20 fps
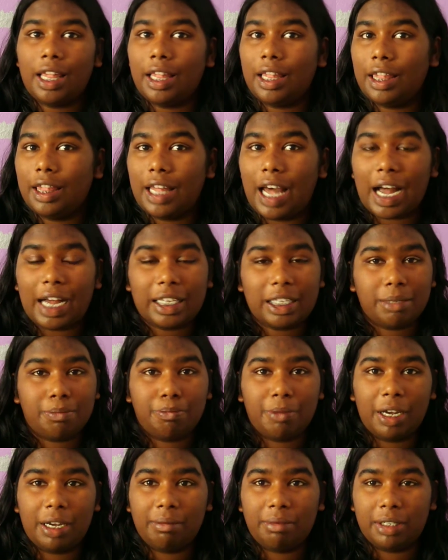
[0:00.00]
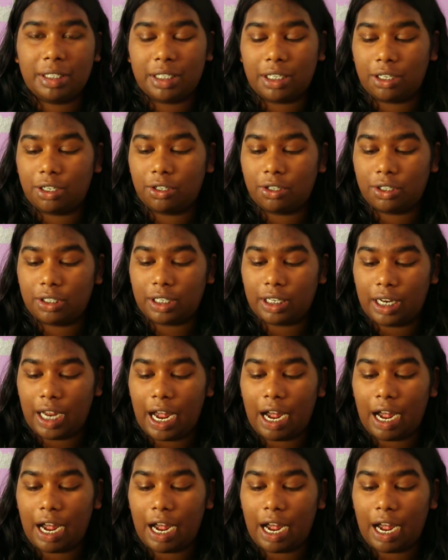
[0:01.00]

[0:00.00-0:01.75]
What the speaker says: that's babysitters and